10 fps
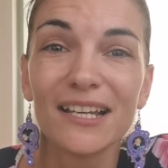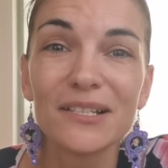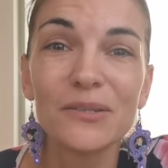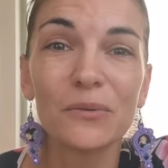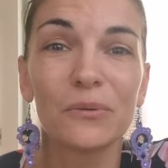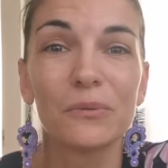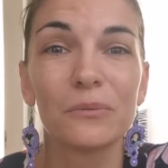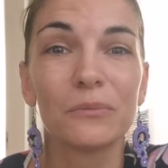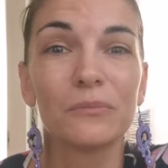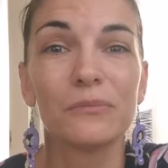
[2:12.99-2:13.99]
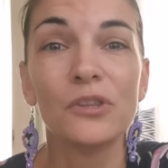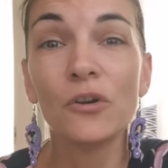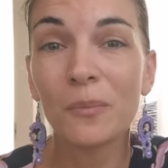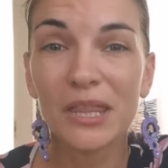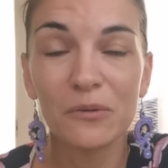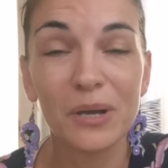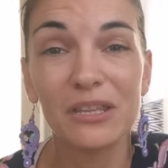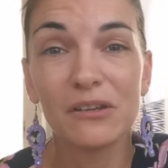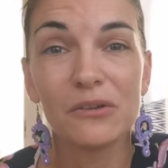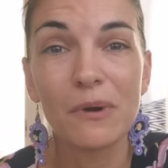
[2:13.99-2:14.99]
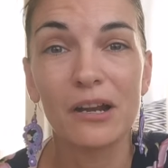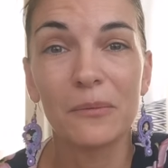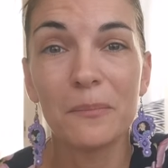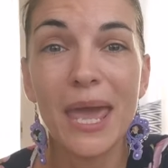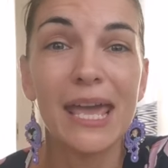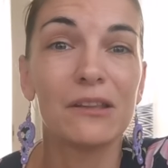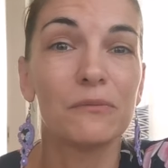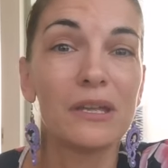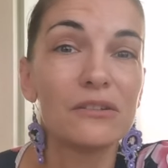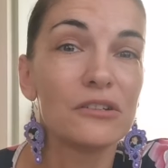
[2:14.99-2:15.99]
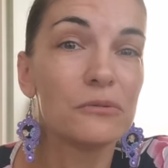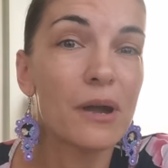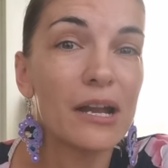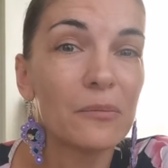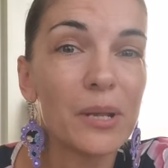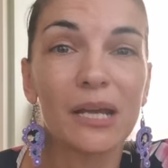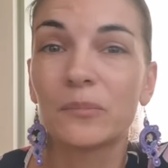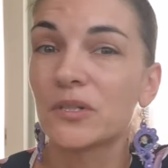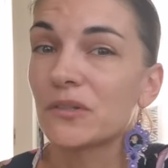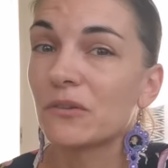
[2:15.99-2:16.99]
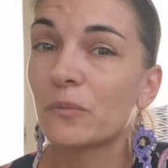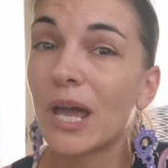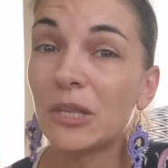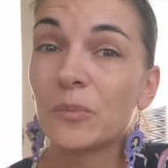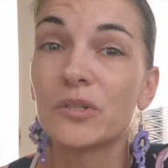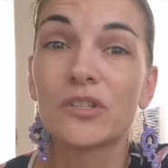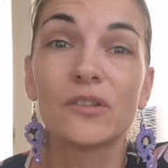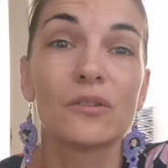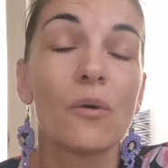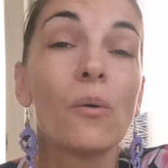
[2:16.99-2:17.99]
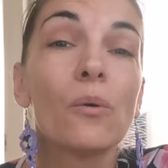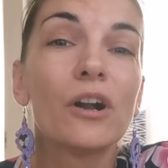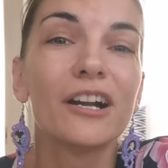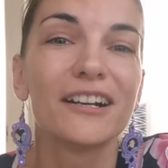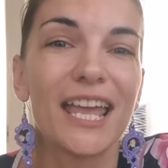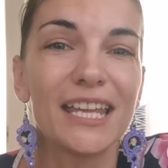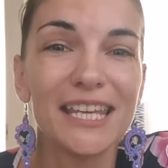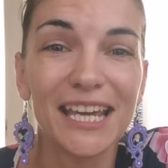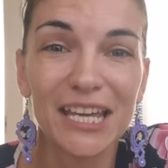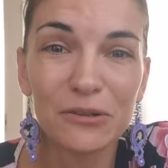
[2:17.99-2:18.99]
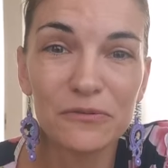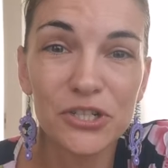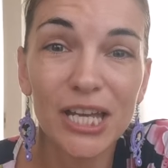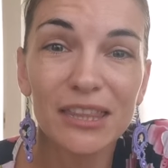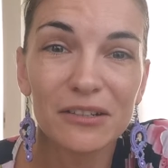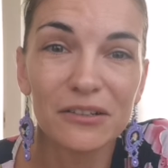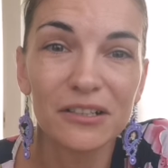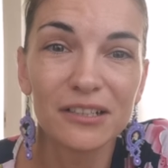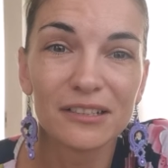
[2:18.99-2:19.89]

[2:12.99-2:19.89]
So, no matter whether you are a man, whether you are a black person, a white person, or any kind of gender,